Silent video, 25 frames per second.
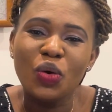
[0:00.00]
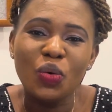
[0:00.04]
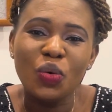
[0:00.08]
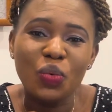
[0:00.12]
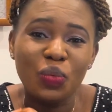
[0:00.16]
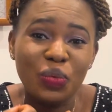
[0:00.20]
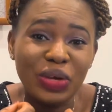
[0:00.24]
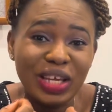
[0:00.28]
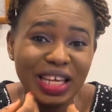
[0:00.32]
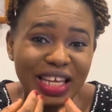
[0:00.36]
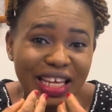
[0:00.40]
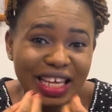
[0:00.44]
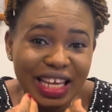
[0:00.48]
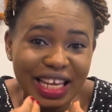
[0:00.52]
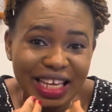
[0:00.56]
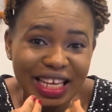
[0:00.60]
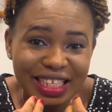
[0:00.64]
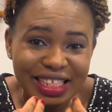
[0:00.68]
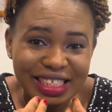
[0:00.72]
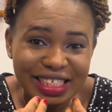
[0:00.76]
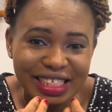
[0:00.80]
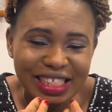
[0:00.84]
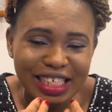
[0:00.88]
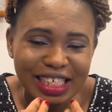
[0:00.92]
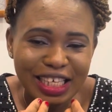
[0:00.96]
We eat
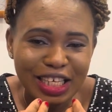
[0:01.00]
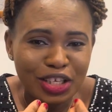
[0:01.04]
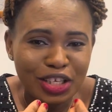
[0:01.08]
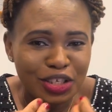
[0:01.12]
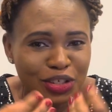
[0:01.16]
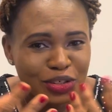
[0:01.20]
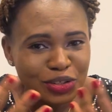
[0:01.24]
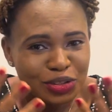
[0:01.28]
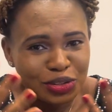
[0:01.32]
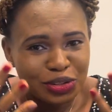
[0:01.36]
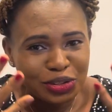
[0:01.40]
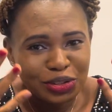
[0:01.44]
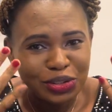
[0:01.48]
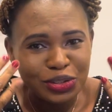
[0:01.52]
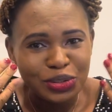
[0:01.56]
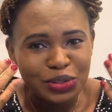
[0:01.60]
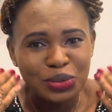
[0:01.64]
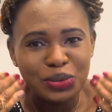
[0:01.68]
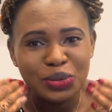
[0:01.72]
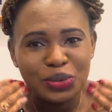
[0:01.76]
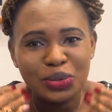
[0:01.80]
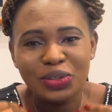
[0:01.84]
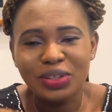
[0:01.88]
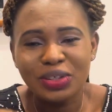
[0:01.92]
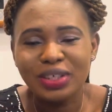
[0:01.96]

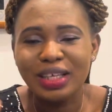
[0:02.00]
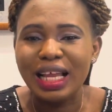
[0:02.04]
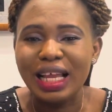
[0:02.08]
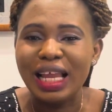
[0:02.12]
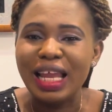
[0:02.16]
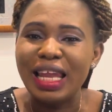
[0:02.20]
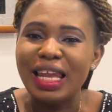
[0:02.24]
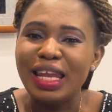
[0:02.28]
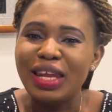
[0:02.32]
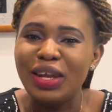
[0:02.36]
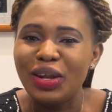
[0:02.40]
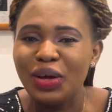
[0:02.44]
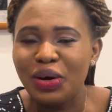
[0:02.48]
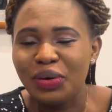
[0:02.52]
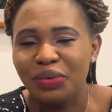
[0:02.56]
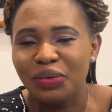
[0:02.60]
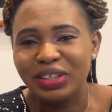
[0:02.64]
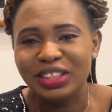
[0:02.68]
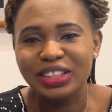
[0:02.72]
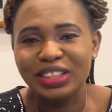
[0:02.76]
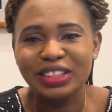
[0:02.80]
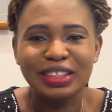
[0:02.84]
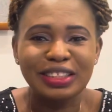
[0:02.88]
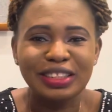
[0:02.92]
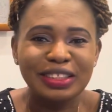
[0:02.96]
to
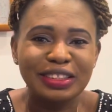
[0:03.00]
nourish.